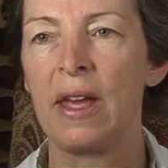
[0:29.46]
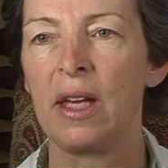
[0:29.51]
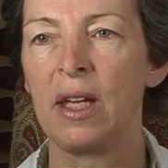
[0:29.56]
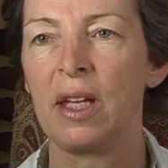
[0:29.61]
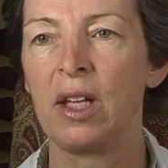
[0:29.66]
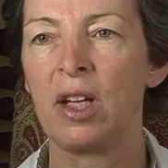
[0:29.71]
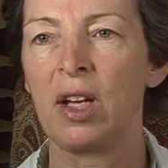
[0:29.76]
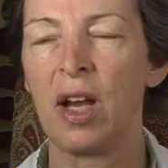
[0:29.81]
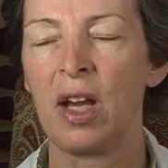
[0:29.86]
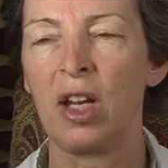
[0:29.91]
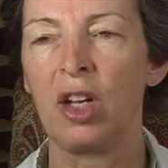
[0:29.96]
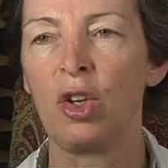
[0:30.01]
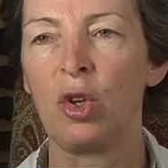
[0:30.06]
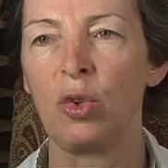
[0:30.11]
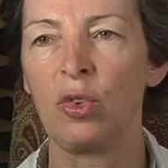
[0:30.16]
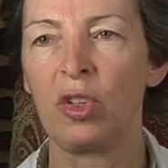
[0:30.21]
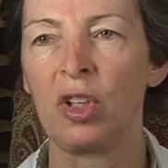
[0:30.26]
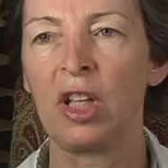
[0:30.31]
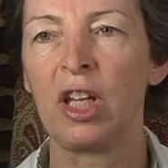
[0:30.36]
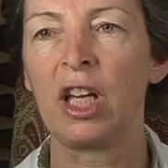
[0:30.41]
it kind of
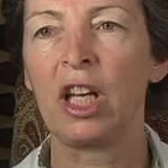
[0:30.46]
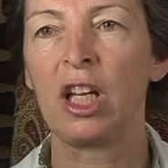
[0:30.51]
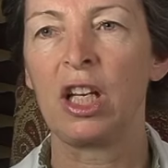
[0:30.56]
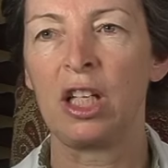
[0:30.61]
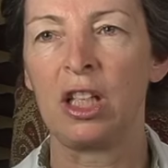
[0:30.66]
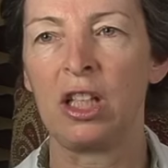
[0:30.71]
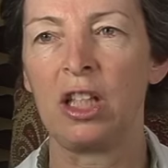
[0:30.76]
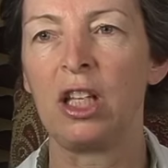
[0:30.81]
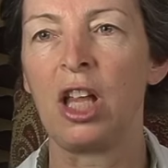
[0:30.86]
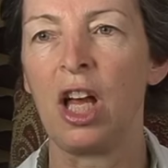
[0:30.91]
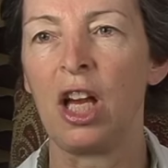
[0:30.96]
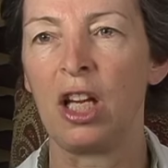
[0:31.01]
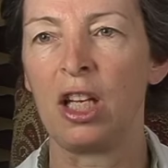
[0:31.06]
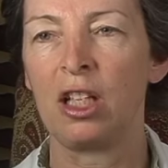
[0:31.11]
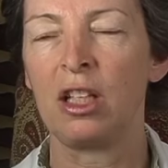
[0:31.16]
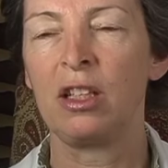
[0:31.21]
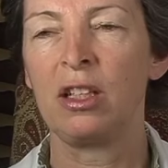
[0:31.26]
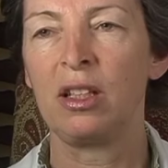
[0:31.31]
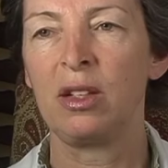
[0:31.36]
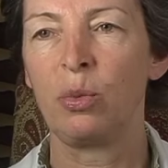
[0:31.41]
goes click, clunk,
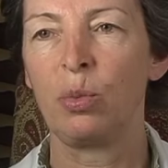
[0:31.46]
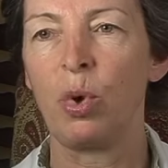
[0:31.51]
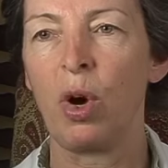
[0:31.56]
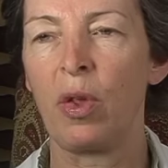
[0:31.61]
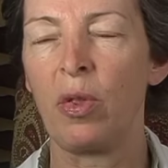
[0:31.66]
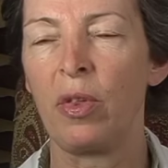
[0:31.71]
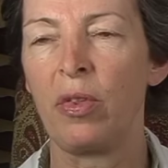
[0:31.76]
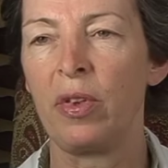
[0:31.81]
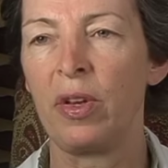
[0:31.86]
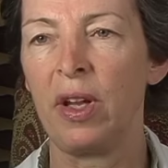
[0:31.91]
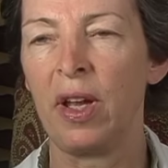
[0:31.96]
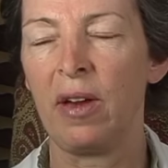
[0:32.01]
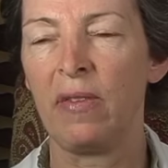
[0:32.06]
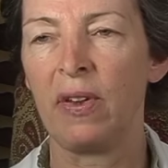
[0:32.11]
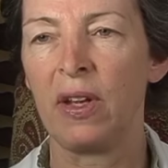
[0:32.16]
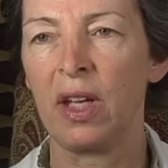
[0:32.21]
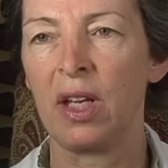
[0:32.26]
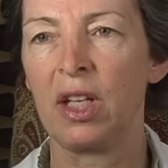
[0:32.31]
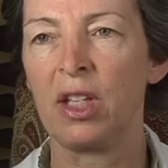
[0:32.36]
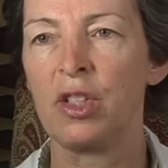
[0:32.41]
rather than
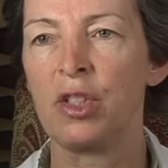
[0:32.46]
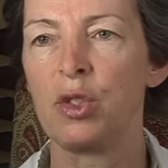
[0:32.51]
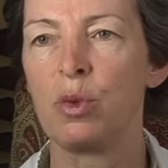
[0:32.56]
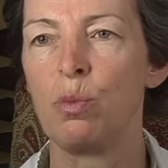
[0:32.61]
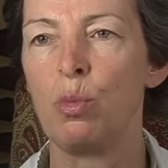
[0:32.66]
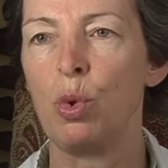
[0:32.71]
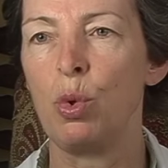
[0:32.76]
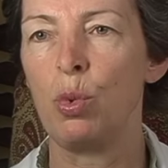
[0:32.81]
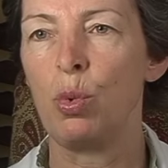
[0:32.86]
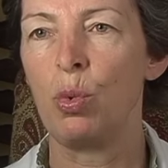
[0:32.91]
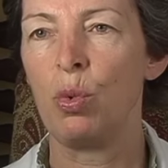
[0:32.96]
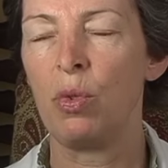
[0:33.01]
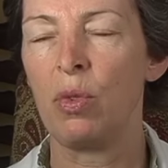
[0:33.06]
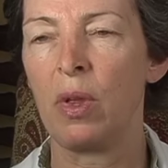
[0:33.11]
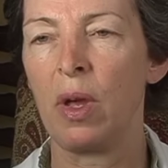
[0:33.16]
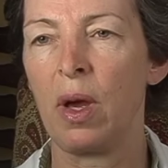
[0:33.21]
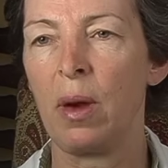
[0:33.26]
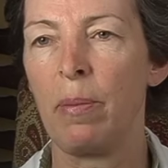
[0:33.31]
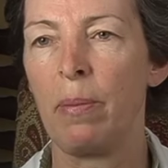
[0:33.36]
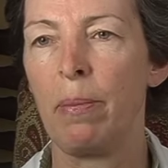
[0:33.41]
having a nice smooth
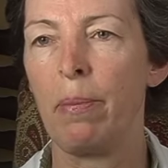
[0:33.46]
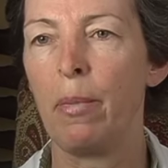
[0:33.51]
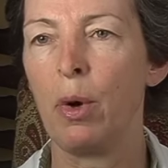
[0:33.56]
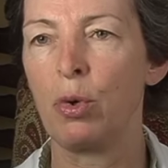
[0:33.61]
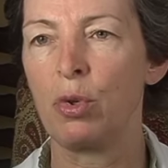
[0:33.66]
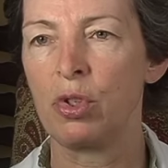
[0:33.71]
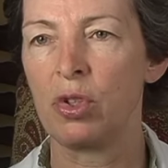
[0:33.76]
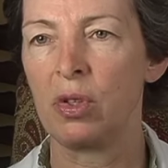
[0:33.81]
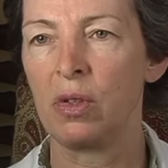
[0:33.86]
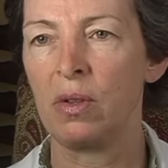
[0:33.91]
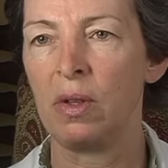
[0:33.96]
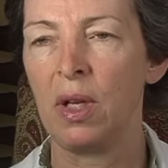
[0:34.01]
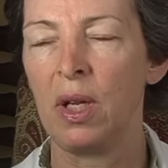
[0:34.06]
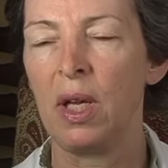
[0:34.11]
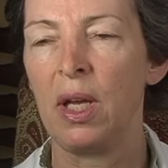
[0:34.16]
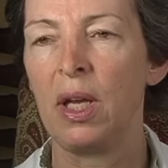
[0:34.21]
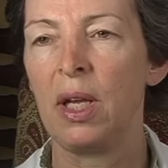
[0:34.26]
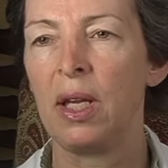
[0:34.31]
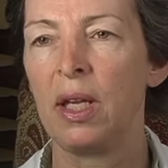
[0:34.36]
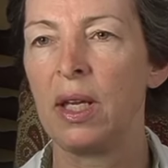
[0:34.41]
um, motion.
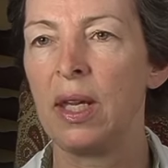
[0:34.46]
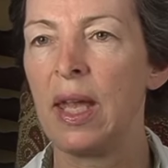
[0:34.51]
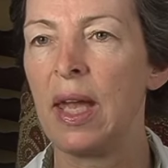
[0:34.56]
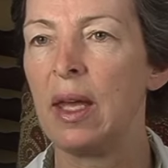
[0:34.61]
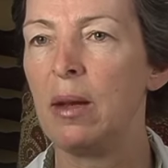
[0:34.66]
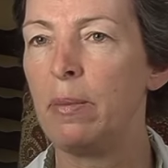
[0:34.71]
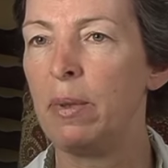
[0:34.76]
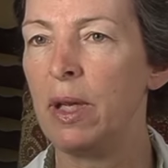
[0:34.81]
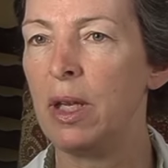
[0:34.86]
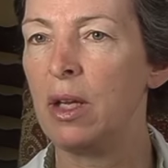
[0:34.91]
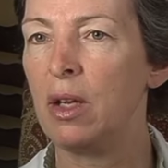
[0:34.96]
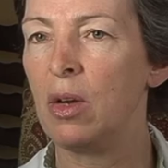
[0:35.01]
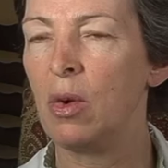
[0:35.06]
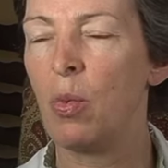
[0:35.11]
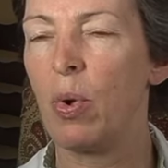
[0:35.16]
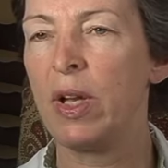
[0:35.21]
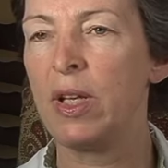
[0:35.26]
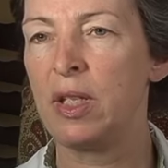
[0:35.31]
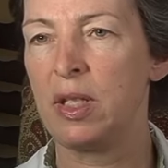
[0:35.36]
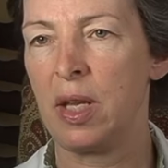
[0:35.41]
It can be
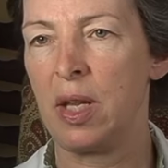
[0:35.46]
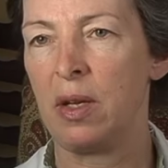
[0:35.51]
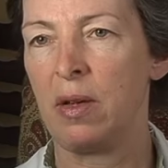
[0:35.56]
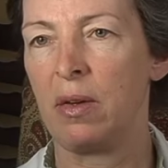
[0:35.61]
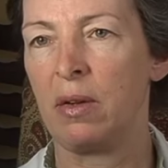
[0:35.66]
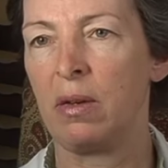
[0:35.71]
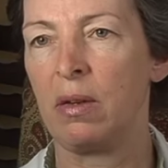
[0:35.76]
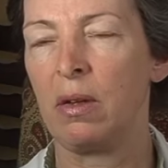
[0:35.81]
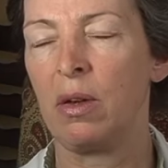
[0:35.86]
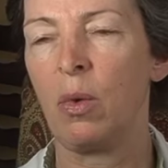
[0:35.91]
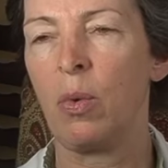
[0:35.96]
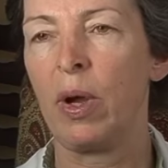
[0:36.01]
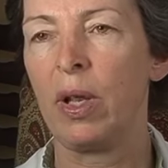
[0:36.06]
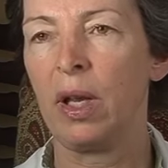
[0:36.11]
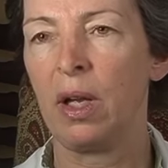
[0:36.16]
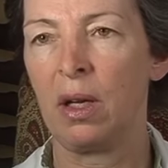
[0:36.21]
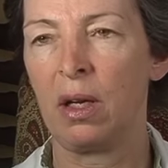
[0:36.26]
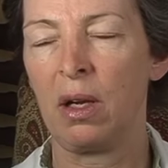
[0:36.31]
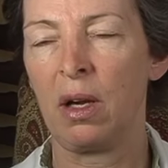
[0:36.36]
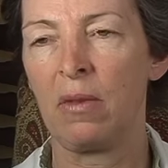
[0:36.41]
quite tender, quite
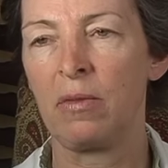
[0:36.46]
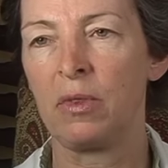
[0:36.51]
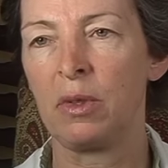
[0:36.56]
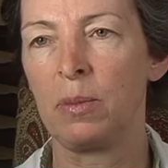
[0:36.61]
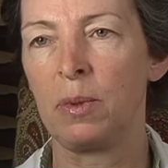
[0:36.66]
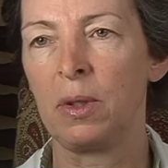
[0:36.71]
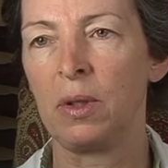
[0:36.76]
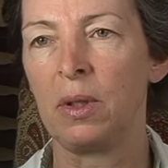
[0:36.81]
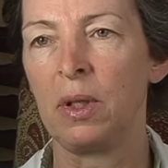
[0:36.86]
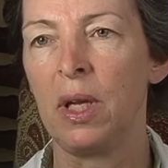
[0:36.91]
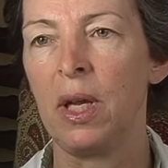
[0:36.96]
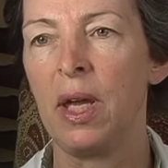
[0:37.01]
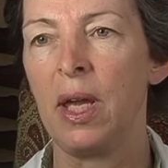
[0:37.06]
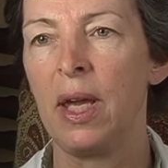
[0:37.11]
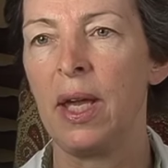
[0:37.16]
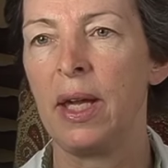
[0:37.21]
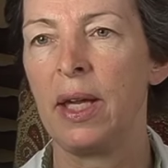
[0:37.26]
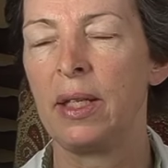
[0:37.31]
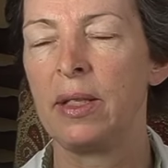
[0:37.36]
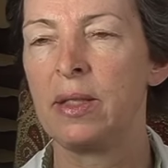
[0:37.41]
uncomfortable,
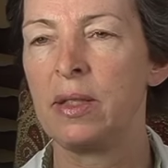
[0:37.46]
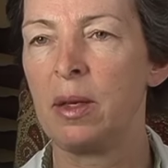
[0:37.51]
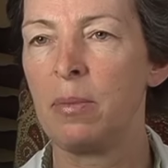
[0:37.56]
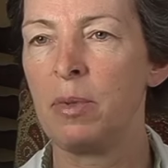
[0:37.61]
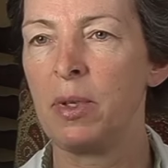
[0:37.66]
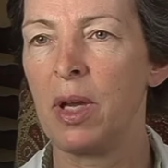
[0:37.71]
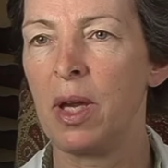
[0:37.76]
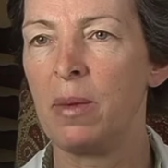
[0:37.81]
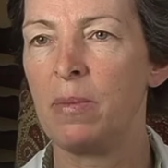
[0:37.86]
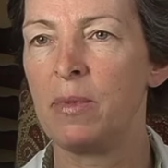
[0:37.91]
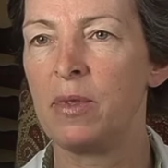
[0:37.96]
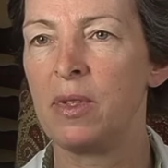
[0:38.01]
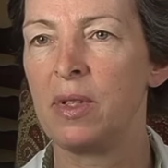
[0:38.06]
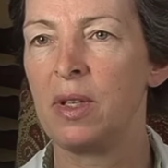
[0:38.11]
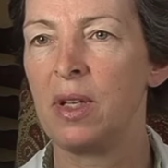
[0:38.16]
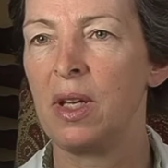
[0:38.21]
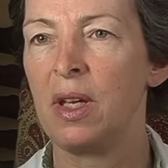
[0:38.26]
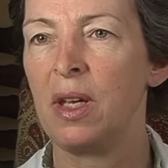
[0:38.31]
and sometimes